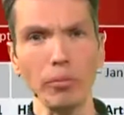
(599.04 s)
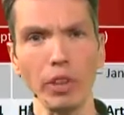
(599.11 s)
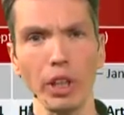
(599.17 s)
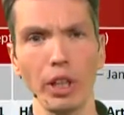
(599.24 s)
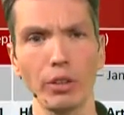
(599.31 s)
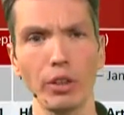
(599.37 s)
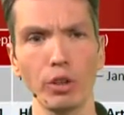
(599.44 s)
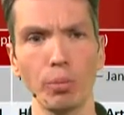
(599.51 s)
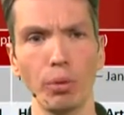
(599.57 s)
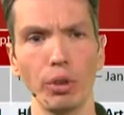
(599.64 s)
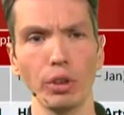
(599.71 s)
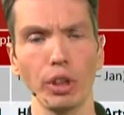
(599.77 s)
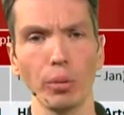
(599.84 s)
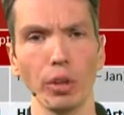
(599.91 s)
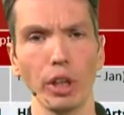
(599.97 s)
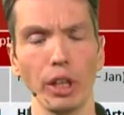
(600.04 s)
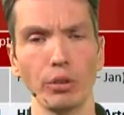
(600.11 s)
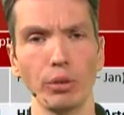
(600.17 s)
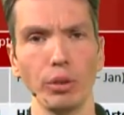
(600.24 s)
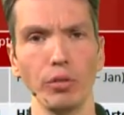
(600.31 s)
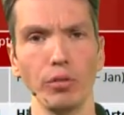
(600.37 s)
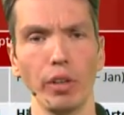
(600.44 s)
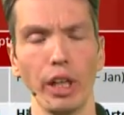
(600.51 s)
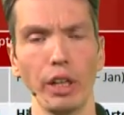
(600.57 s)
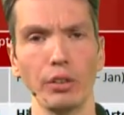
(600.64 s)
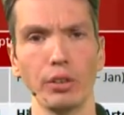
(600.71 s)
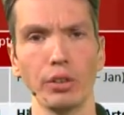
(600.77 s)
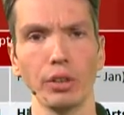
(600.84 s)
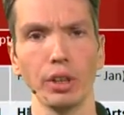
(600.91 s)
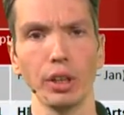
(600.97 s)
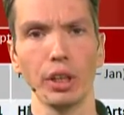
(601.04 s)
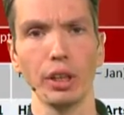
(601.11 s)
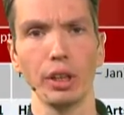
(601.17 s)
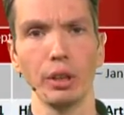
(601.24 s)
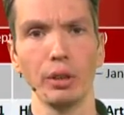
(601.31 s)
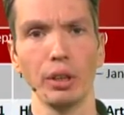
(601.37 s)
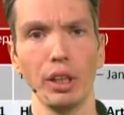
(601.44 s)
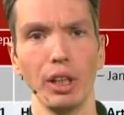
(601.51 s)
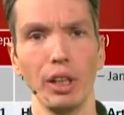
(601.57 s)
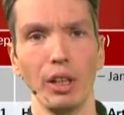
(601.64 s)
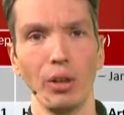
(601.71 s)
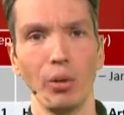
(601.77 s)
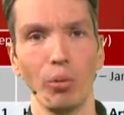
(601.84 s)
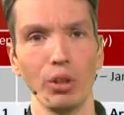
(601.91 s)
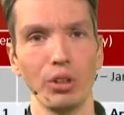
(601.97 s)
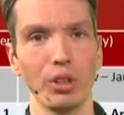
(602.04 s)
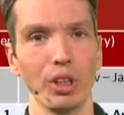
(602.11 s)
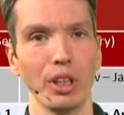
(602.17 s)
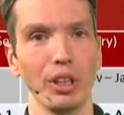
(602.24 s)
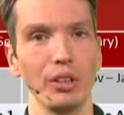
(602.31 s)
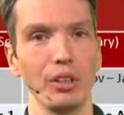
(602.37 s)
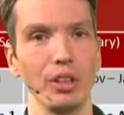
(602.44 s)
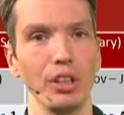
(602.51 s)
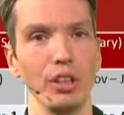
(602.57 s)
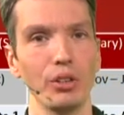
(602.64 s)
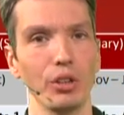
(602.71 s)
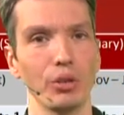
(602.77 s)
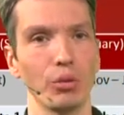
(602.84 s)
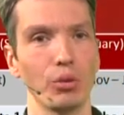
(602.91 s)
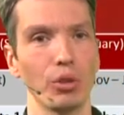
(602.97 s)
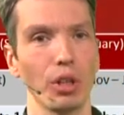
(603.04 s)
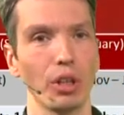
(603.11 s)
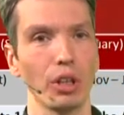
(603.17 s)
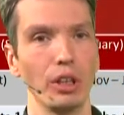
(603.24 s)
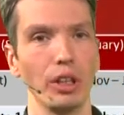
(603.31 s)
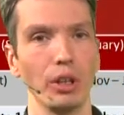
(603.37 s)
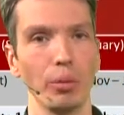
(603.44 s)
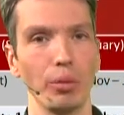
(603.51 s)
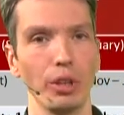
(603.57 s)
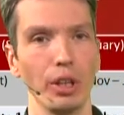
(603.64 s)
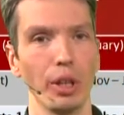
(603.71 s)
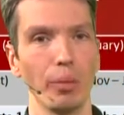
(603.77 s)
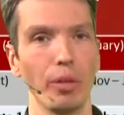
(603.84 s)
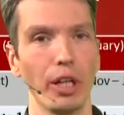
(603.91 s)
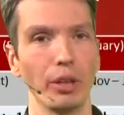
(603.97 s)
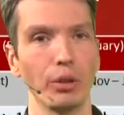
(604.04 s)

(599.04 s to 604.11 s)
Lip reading: At this point, I would like to invite once again Denitsa to talk a little bit about